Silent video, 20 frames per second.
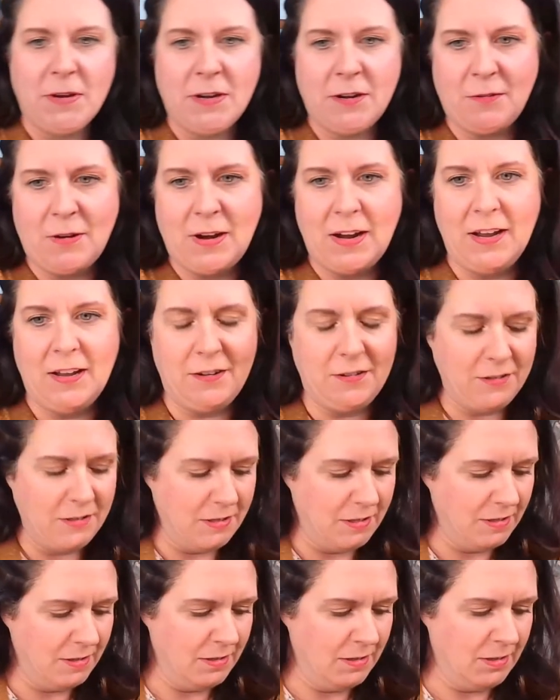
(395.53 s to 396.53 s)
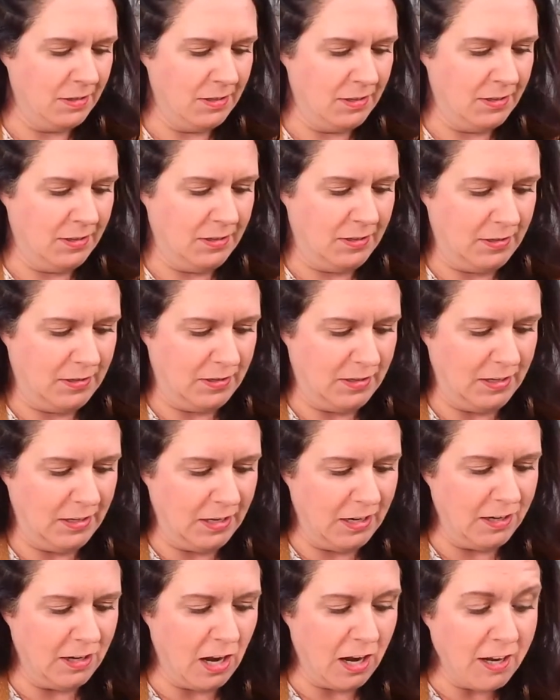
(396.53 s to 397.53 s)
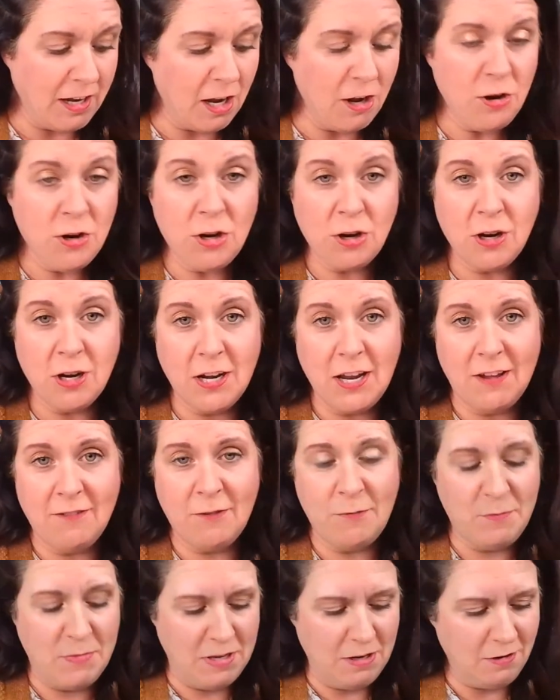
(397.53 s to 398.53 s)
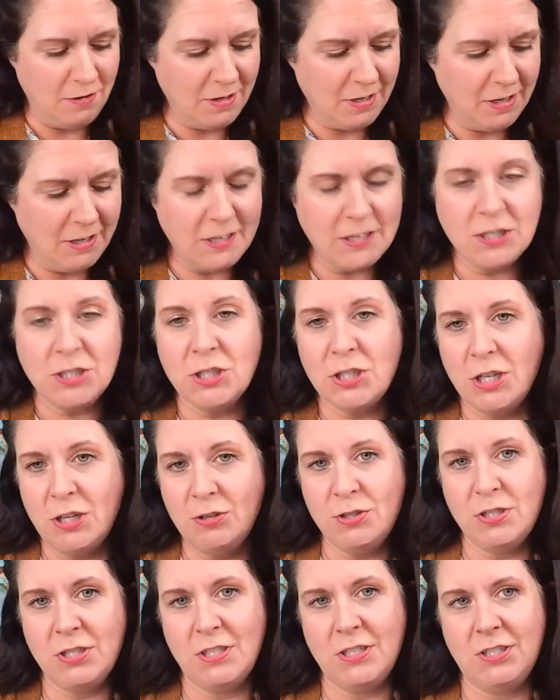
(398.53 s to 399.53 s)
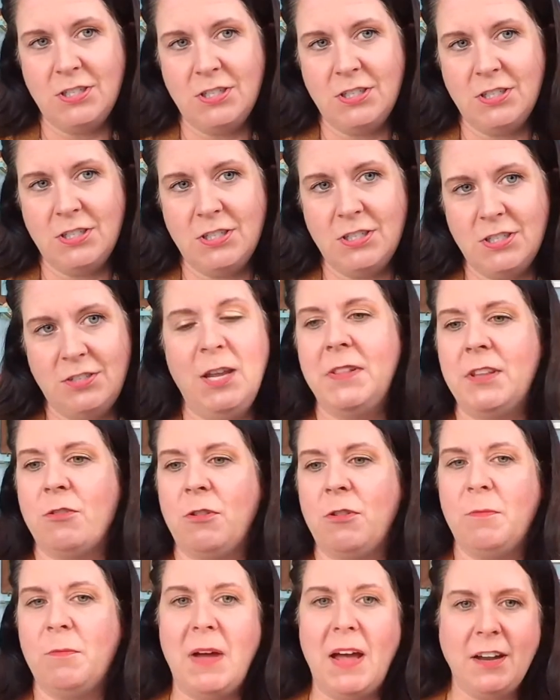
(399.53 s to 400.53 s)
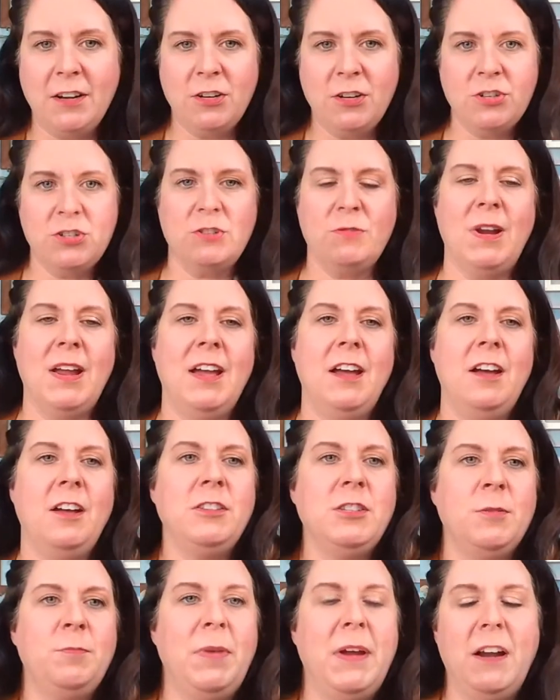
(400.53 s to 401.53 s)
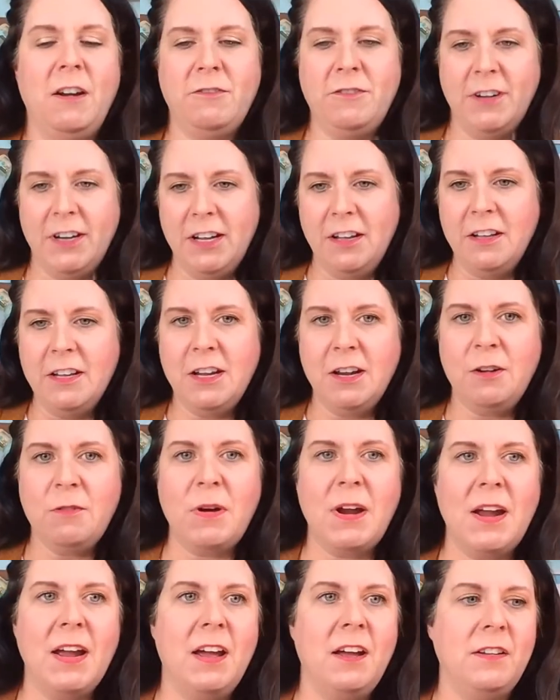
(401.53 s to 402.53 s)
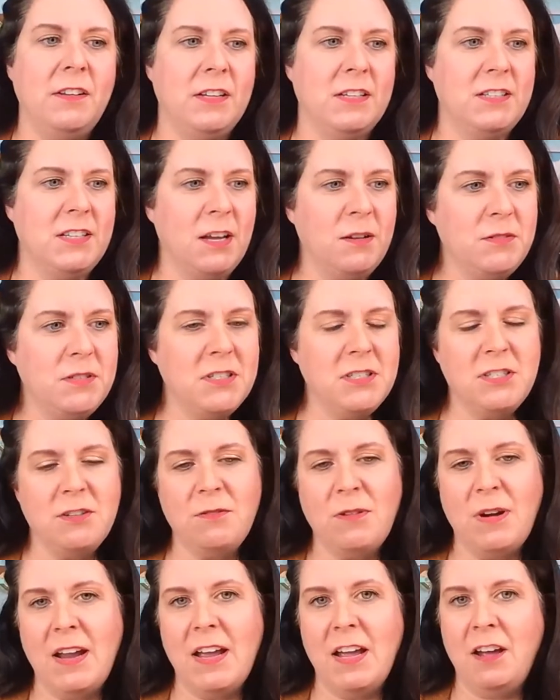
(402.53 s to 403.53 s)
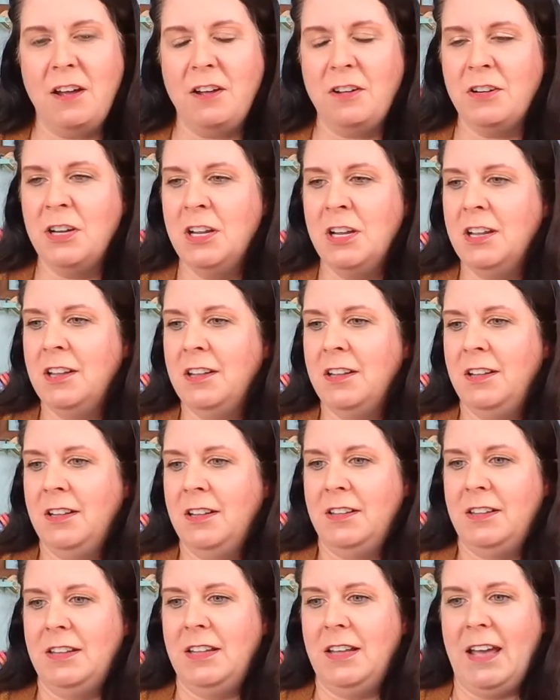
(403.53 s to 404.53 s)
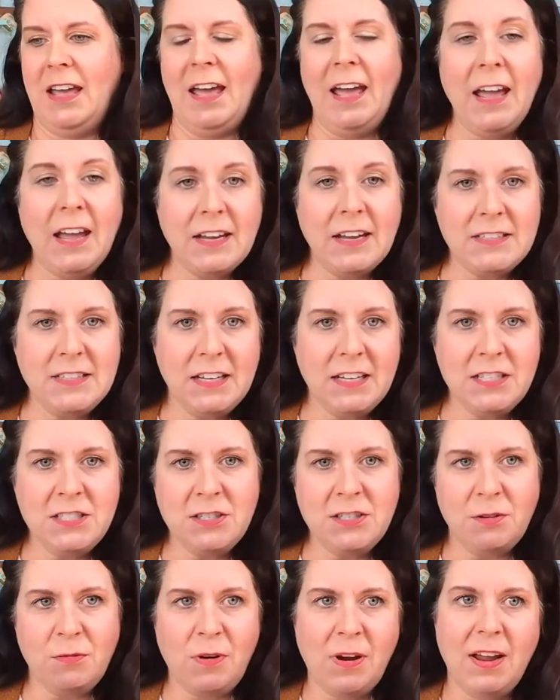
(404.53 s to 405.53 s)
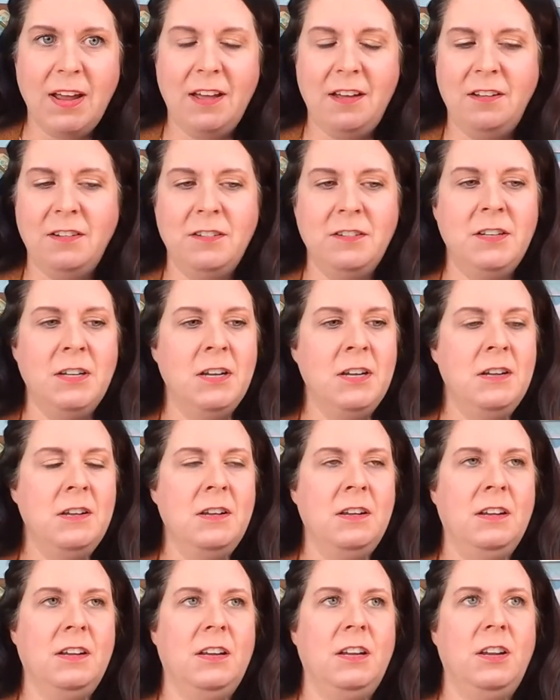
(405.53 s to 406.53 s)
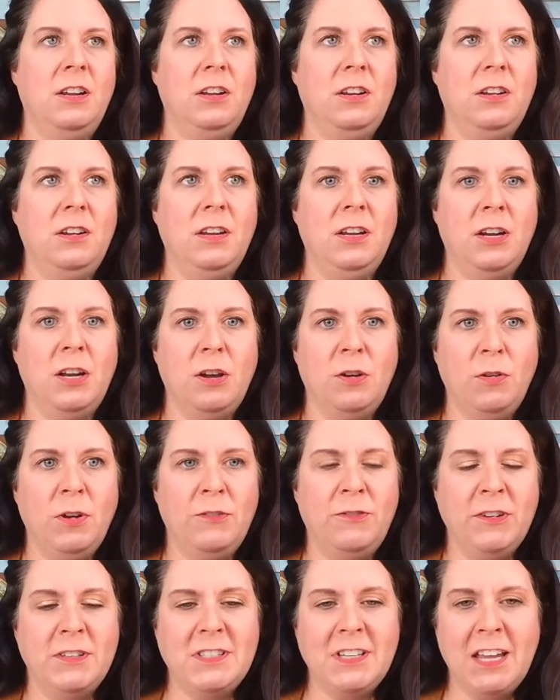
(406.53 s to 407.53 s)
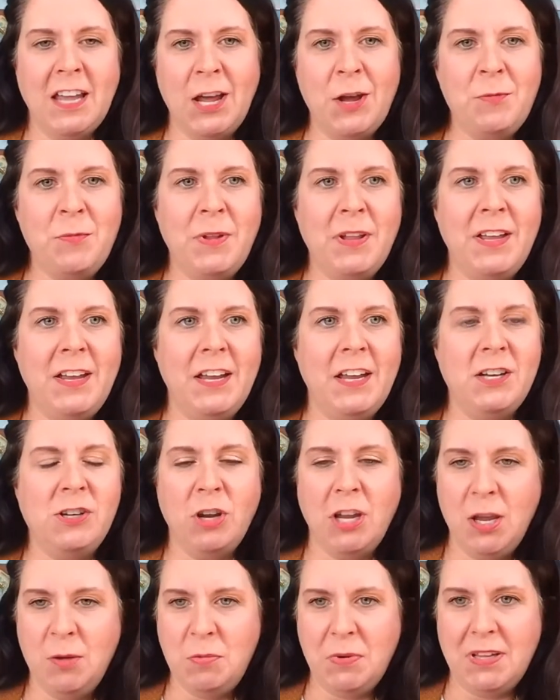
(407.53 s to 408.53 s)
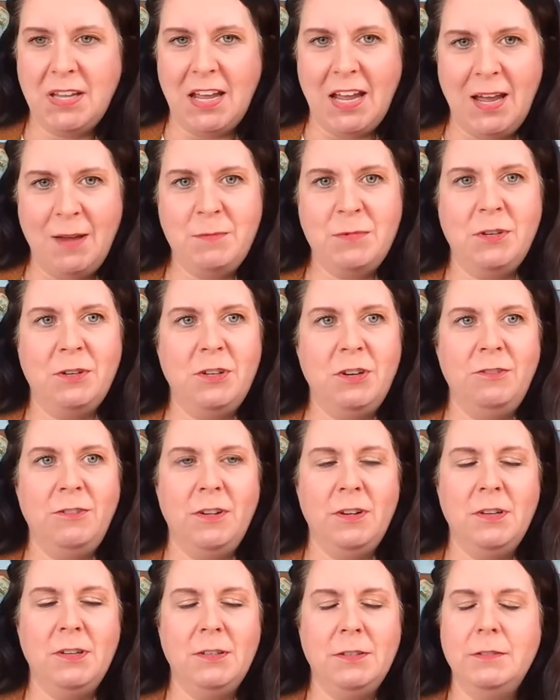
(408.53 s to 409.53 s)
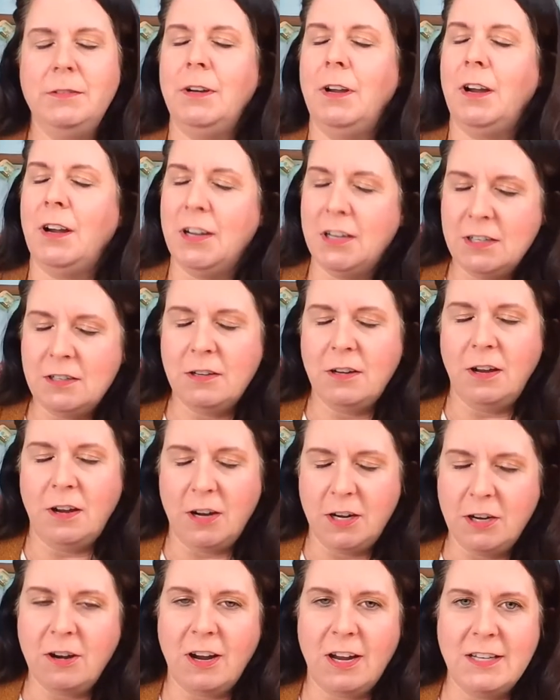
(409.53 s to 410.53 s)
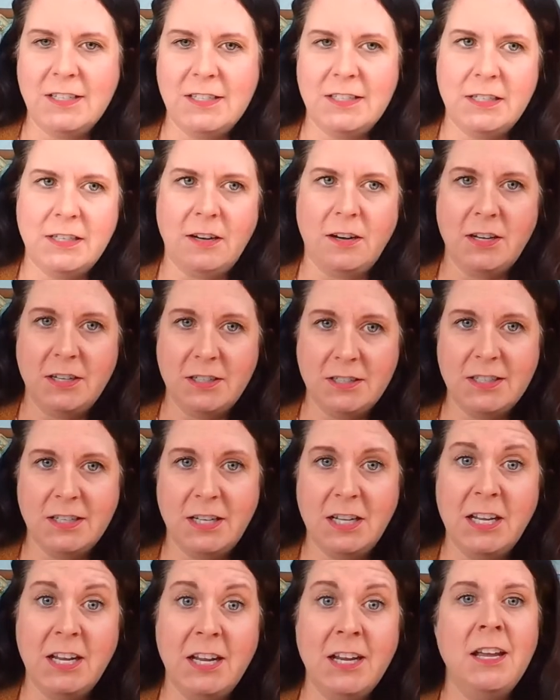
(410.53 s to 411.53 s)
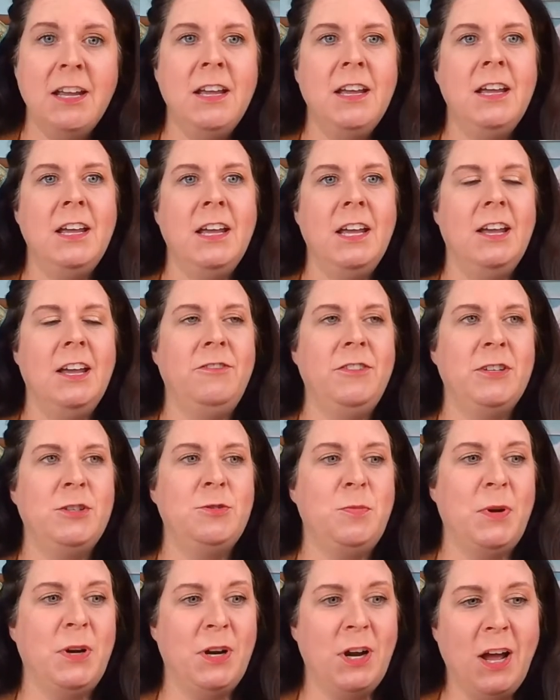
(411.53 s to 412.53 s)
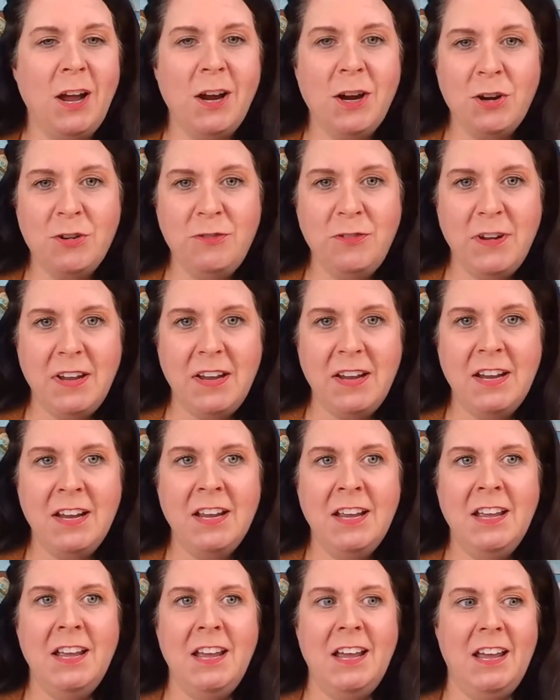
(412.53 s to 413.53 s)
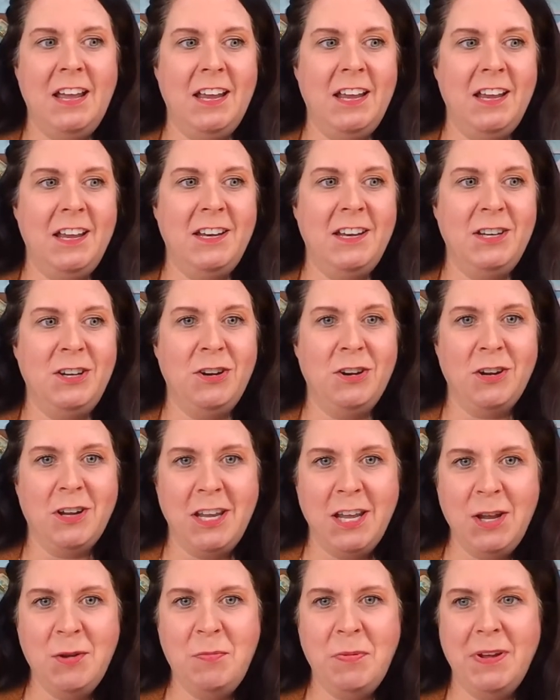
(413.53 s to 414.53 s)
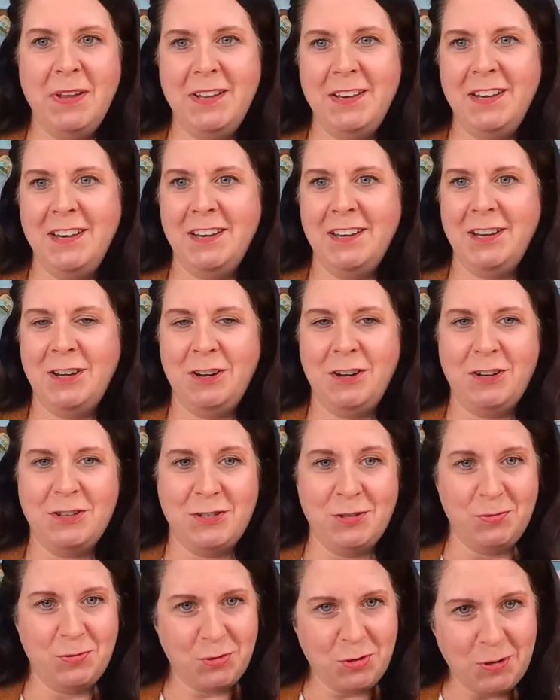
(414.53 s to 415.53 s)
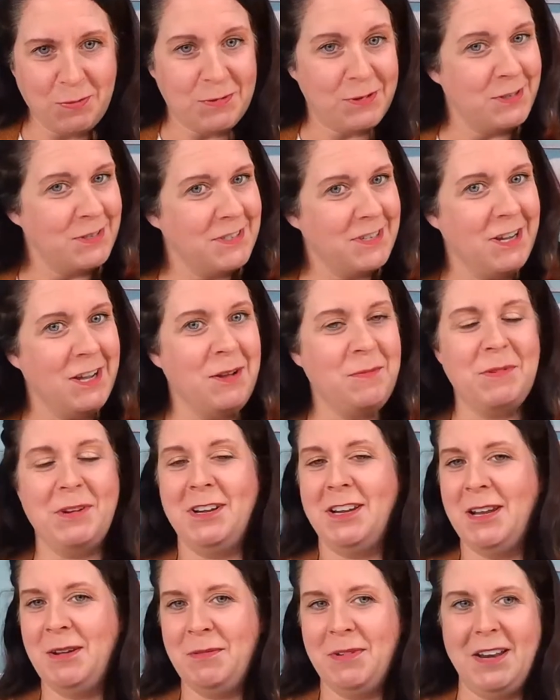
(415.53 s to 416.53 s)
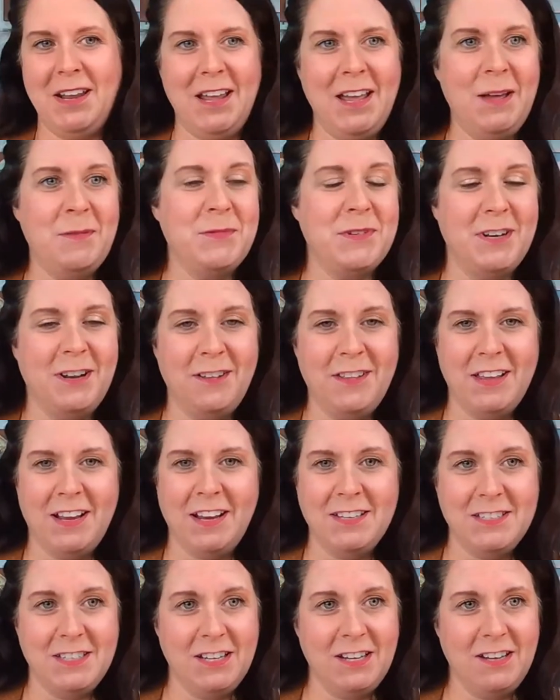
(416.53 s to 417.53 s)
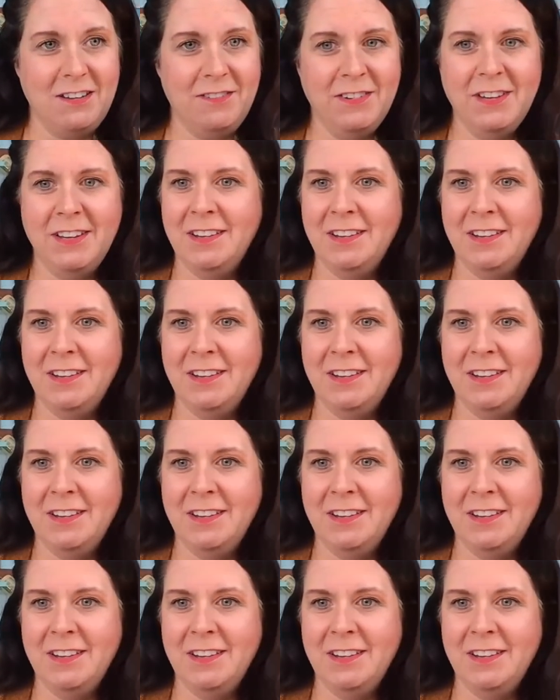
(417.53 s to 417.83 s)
around. And I know you're going to have a million excuses for keeping the reminders around, the paraphernalia around, the substance around, the access around. You know, if it's gambling and you're keeping the apps on your phone, are you crazy? Are you silly? If it's pornography and you're keeping your subscriptions up and you're keeping apps and all that kind of stuff,